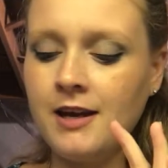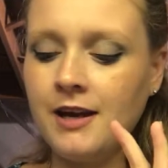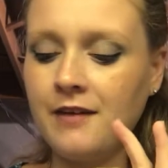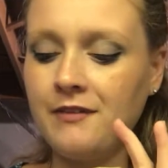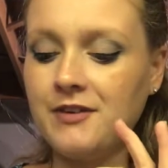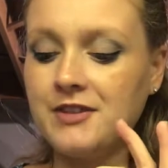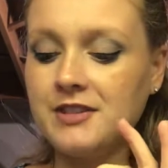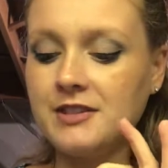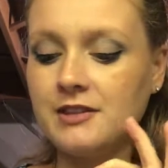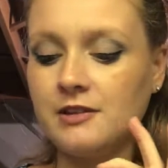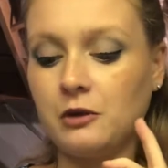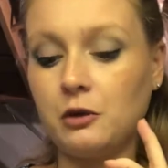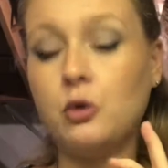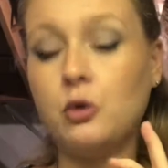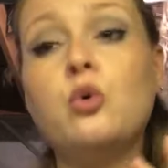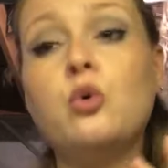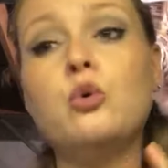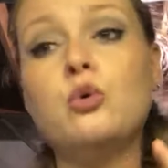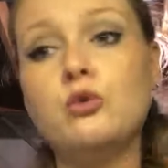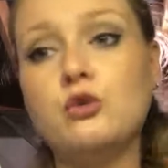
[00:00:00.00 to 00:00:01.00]
And this is
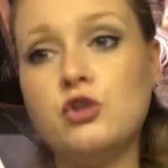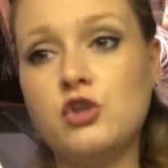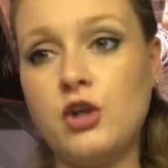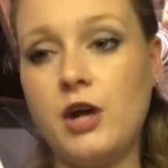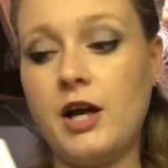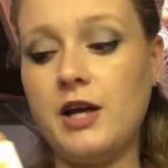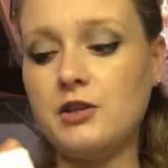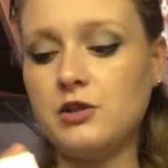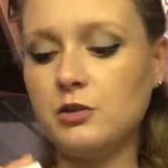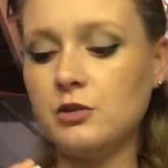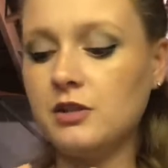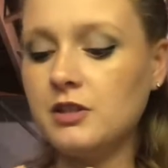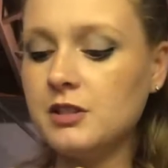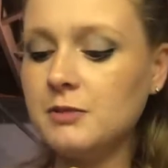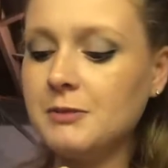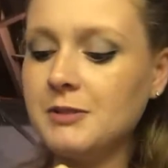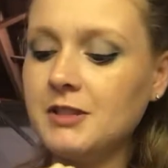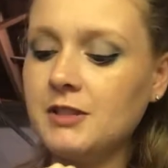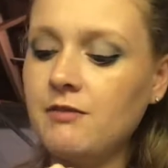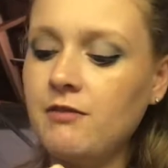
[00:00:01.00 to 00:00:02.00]
cool shade. So it does
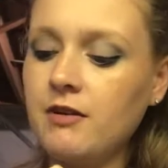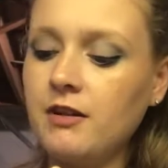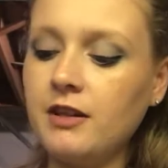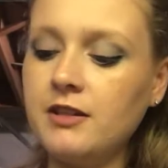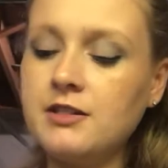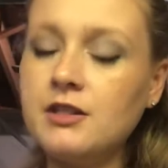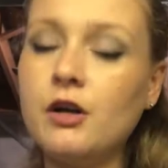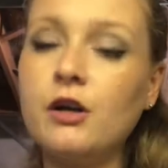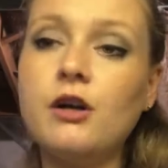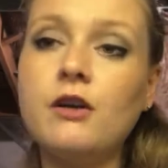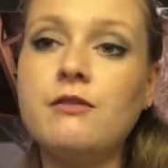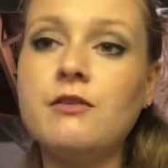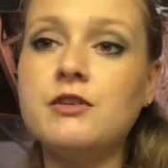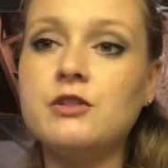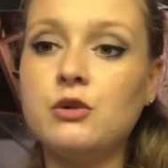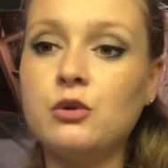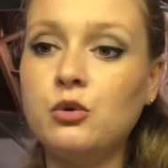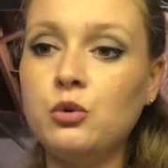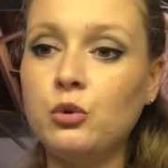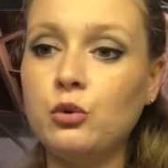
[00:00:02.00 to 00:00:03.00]
specifically tell you if it's
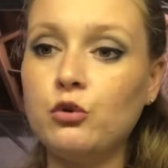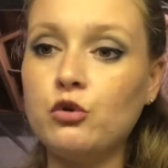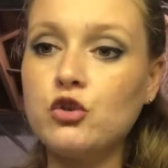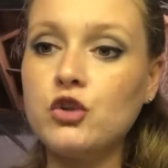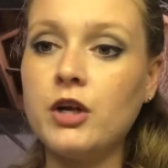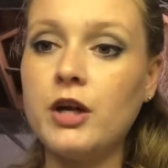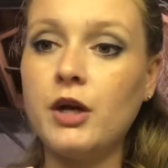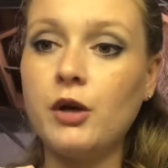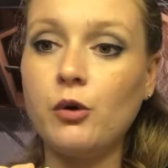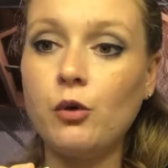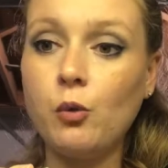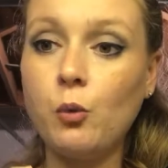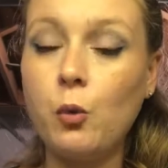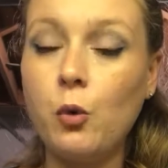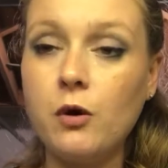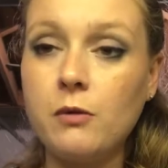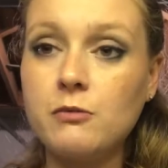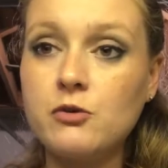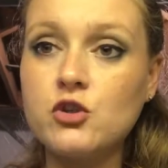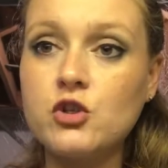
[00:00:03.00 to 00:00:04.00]
a cool shade or a
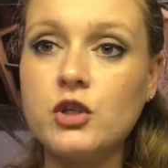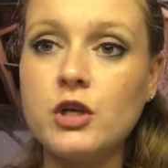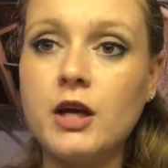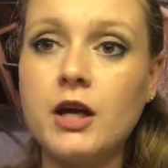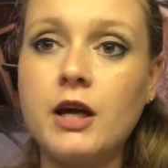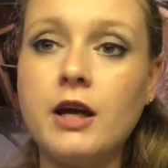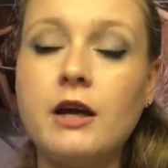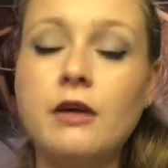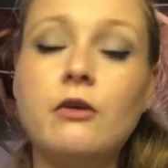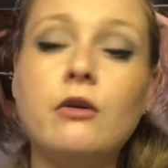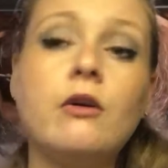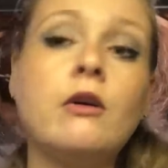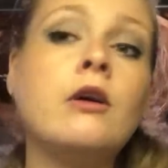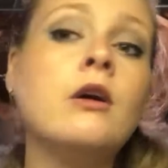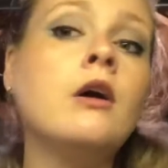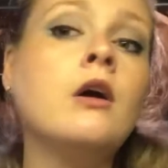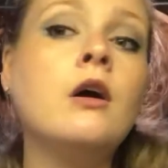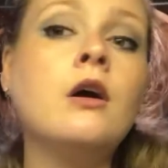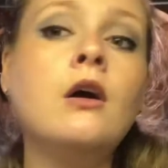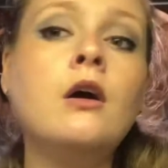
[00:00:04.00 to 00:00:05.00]
warm shade or
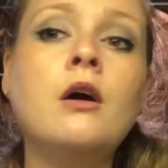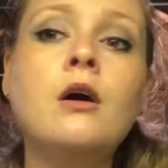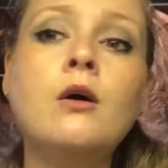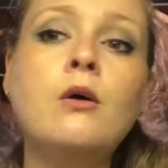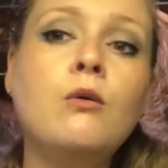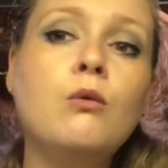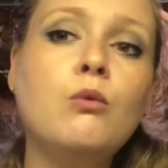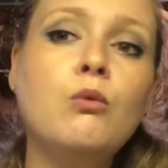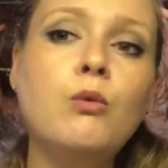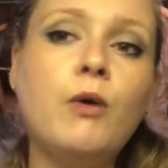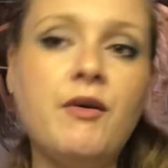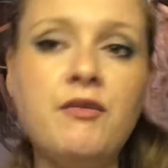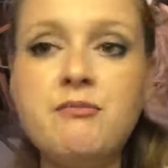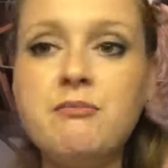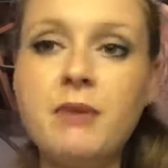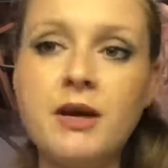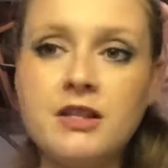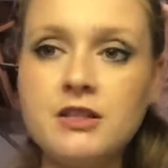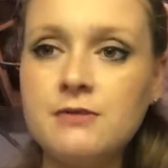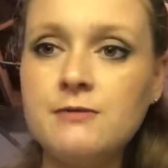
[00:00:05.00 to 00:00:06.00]
what
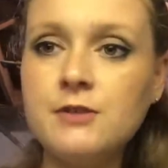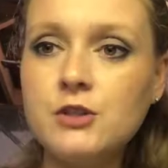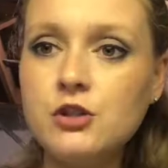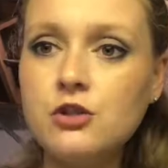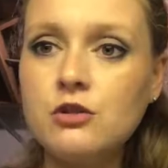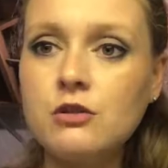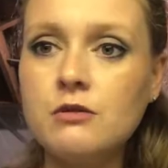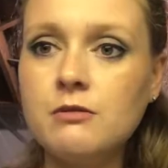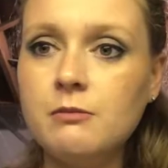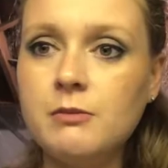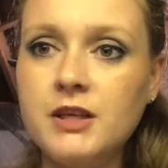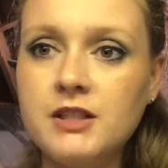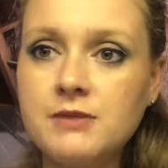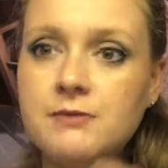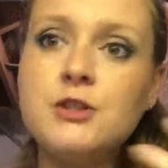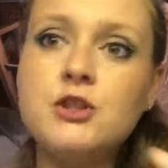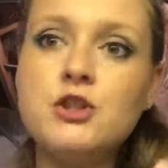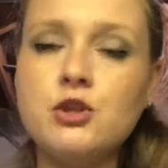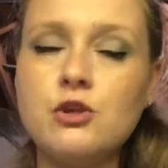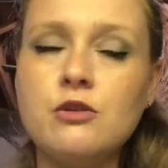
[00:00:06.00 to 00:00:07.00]
best fits
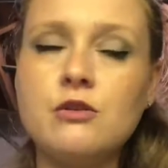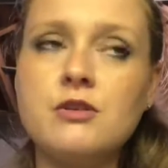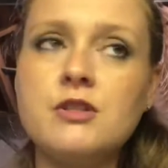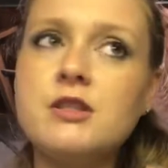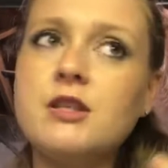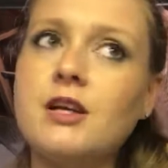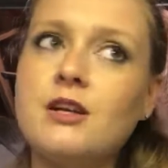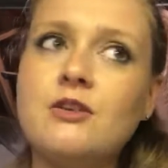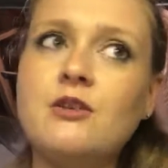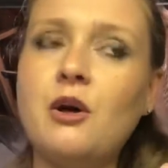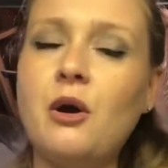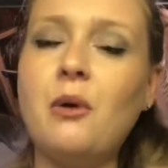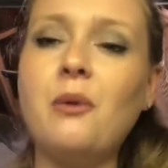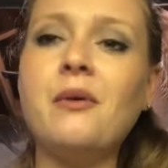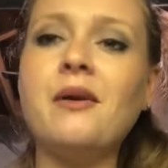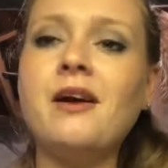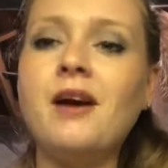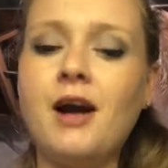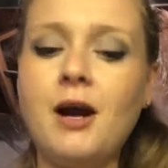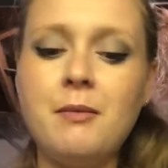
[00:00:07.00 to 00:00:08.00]
your skin
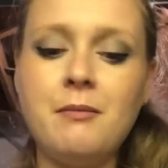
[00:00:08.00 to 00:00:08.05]
tone.